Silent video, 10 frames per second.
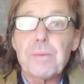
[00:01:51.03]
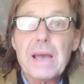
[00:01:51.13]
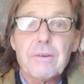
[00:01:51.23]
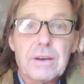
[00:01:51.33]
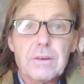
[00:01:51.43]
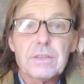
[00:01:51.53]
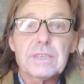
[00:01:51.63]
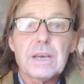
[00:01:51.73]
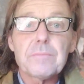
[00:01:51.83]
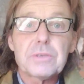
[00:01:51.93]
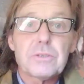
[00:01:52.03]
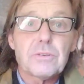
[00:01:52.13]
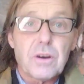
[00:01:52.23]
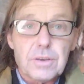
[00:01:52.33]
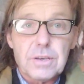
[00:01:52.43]
bearing on the temperature
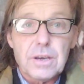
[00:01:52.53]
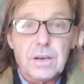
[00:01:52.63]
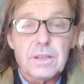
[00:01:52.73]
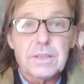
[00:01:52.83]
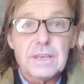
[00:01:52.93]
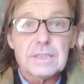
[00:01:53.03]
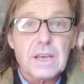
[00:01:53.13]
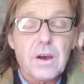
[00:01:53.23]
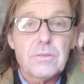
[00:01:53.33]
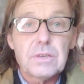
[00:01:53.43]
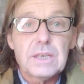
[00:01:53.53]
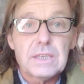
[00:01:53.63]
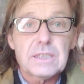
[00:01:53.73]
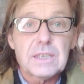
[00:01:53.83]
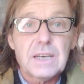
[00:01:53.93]
on Earth. It's only
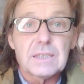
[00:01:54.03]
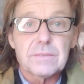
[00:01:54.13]
the sun.